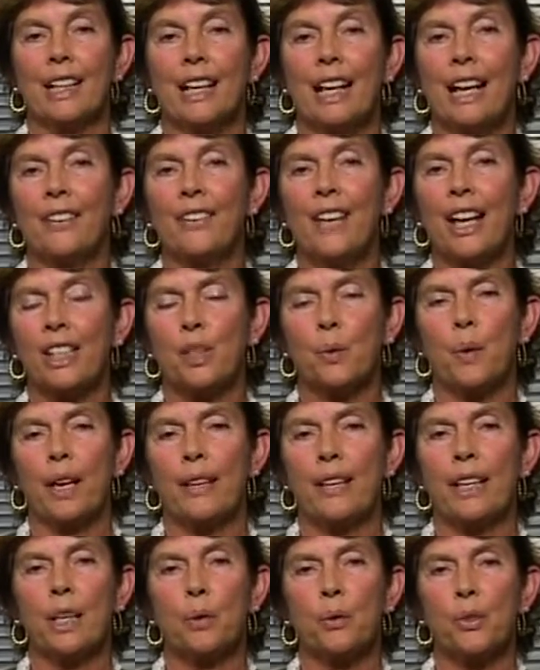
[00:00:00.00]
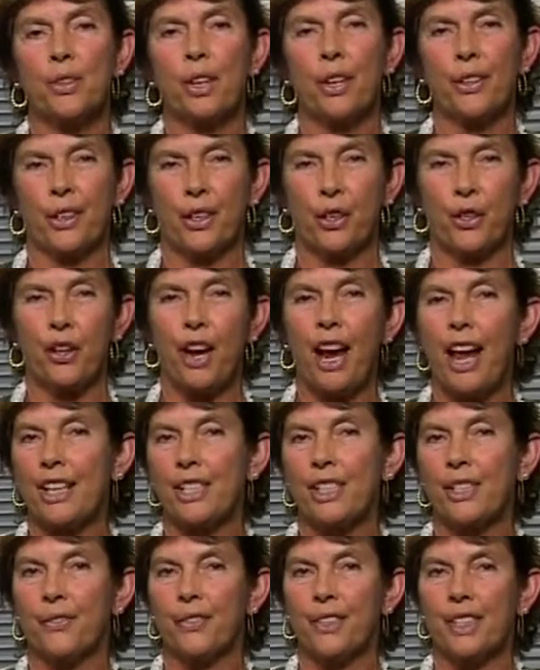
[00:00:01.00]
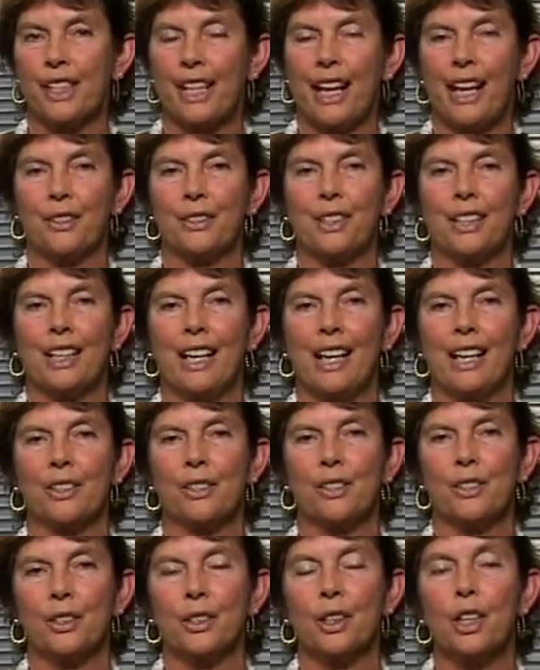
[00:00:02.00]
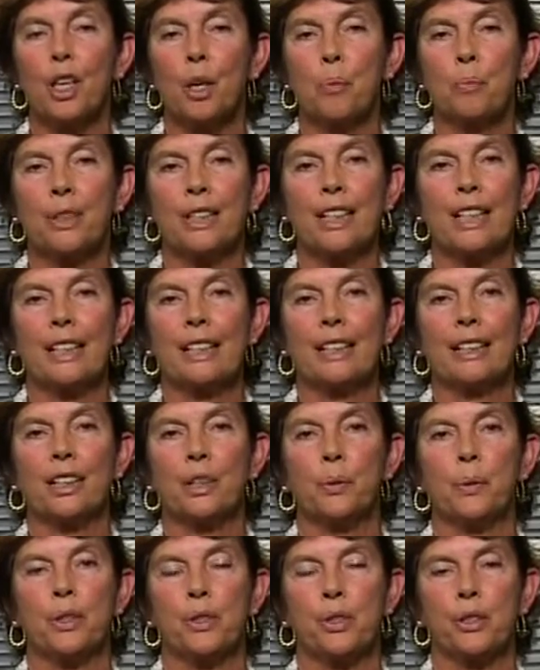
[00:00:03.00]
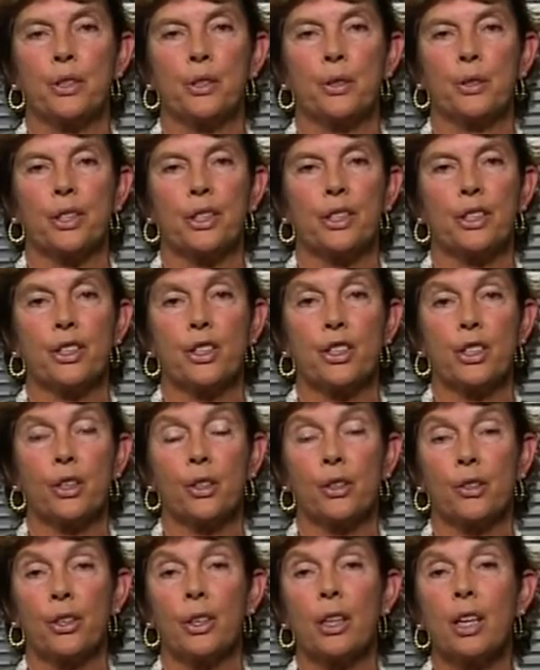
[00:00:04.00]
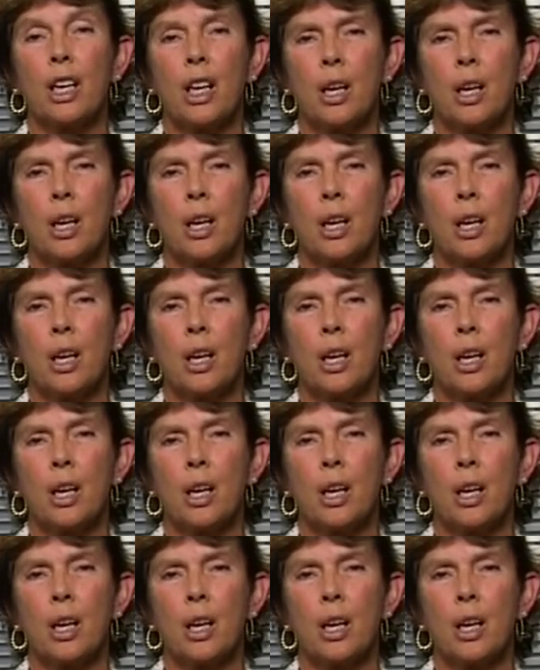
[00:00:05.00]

And that's why I think it was rather crass of this county council, particularly to introduce it to children,